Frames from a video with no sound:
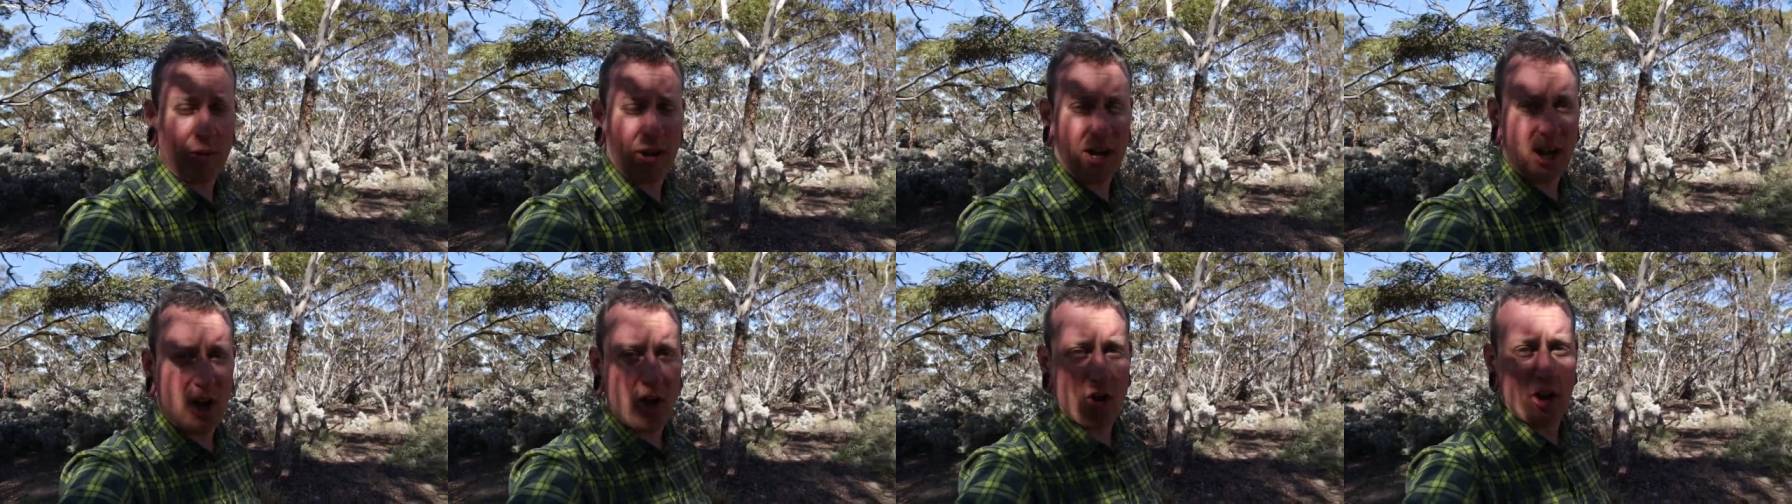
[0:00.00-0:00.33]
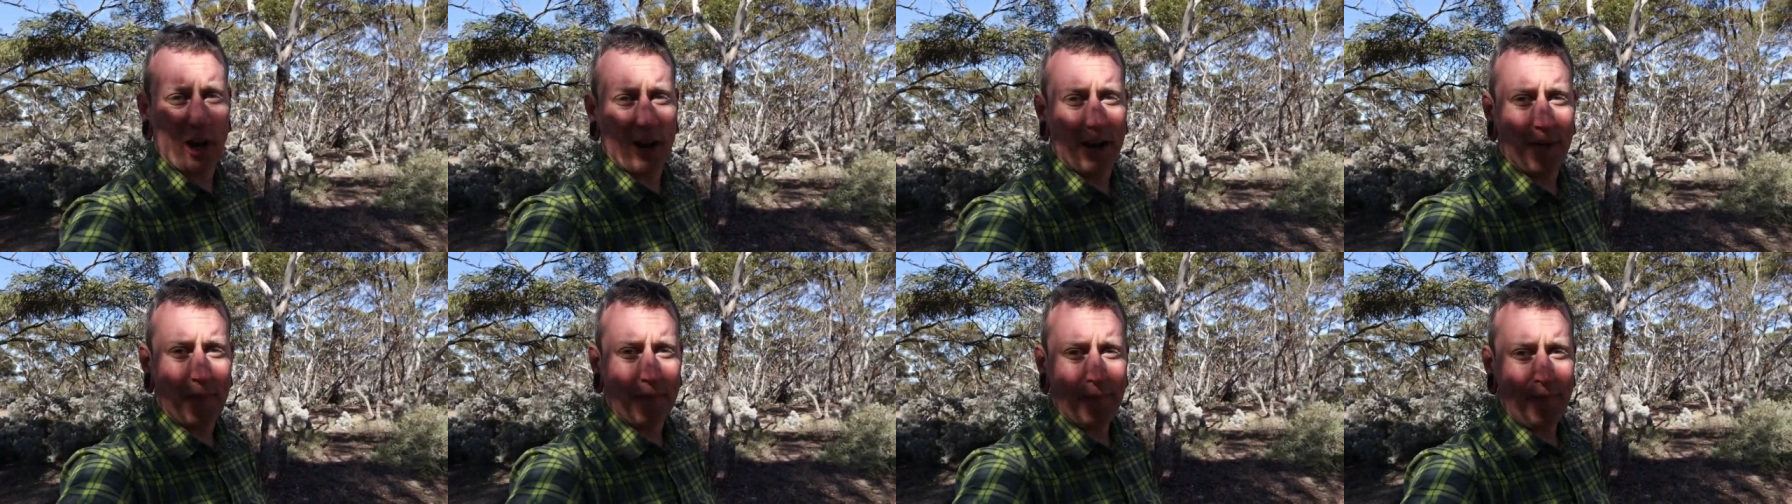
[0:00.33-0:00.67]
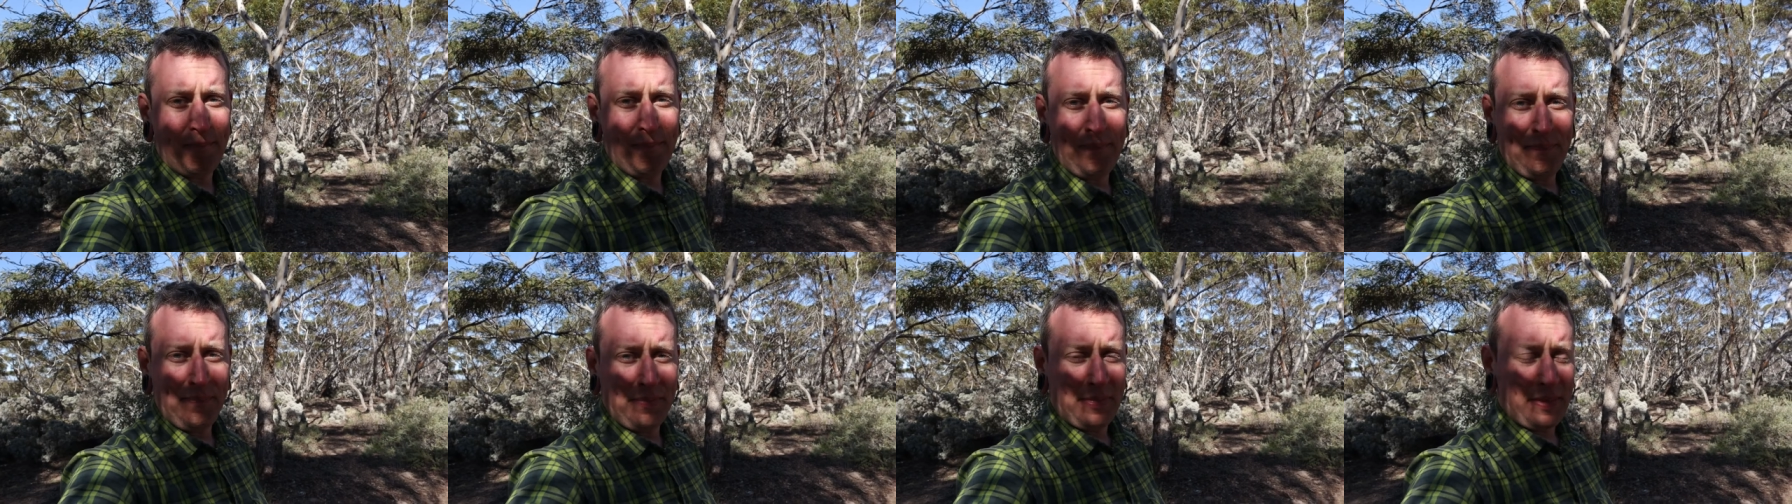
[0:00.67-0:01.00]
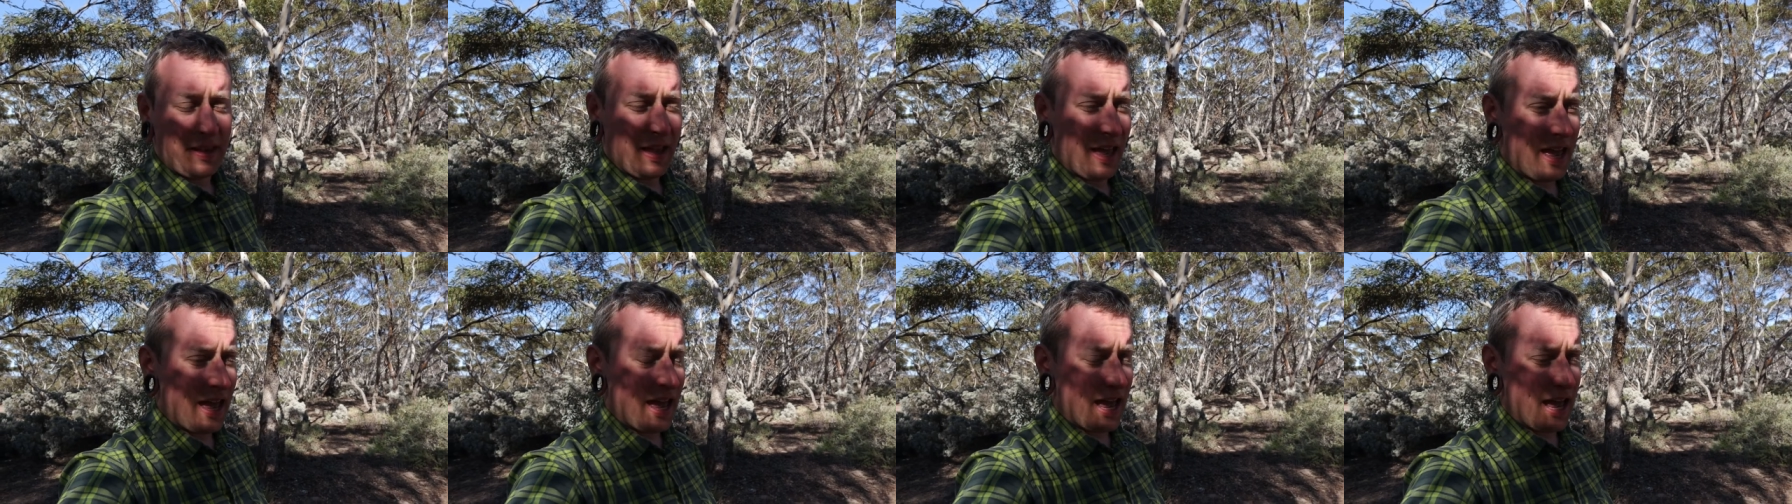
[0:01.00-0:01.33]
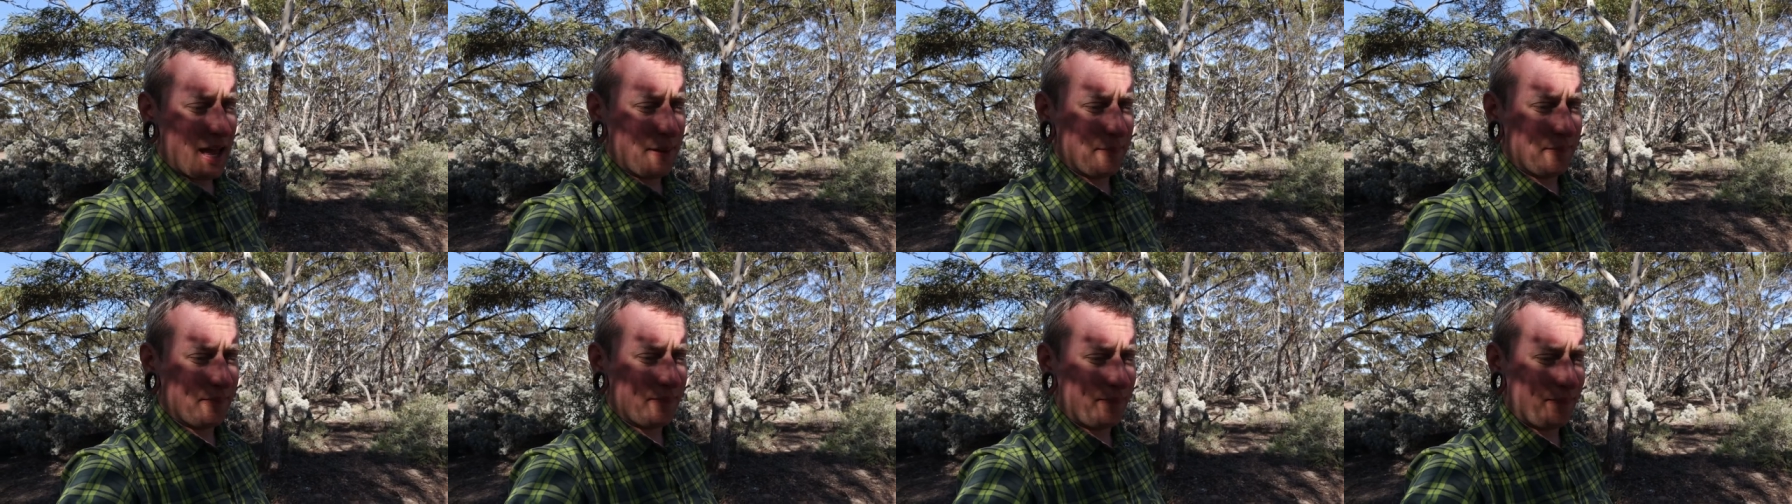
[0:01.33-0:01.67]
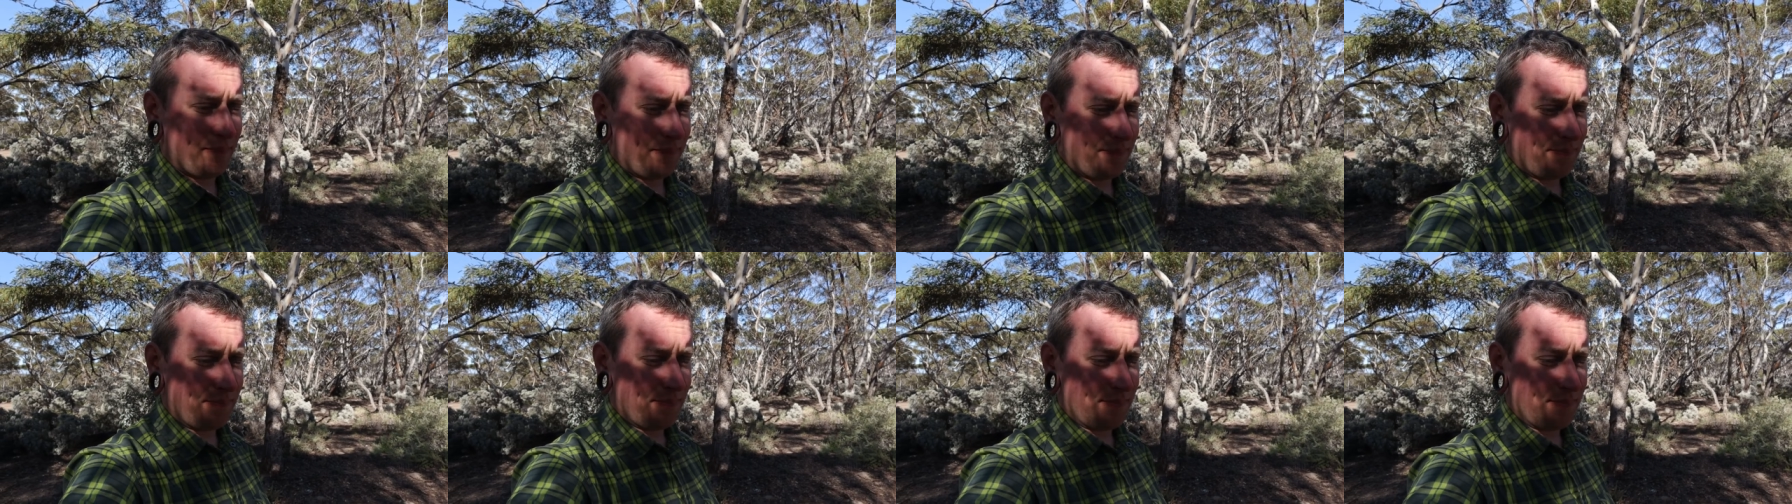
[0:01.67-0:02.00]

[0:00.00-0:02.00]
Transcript: we're going, and